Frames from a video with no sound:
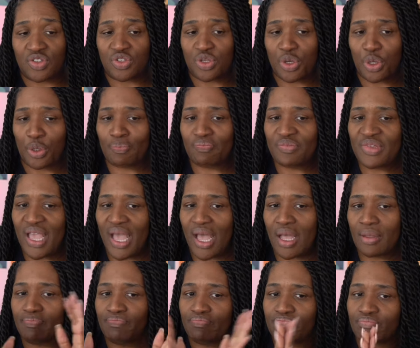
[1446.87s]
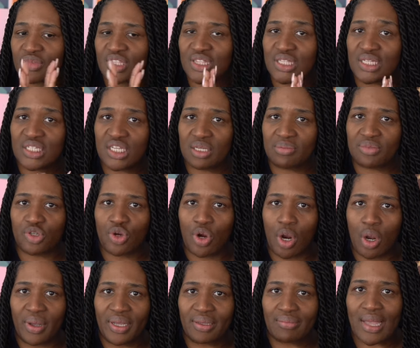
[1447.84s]
So yeah, the team's
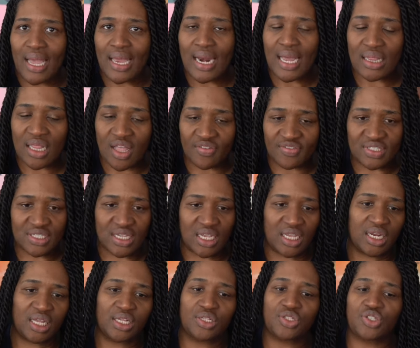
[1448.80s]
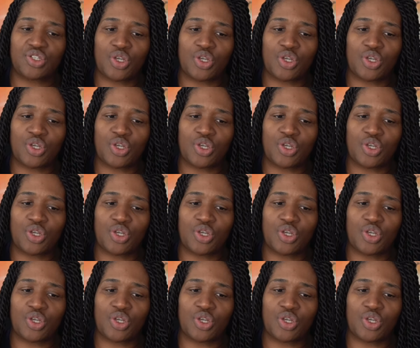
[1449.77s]
growing and I love seeing it.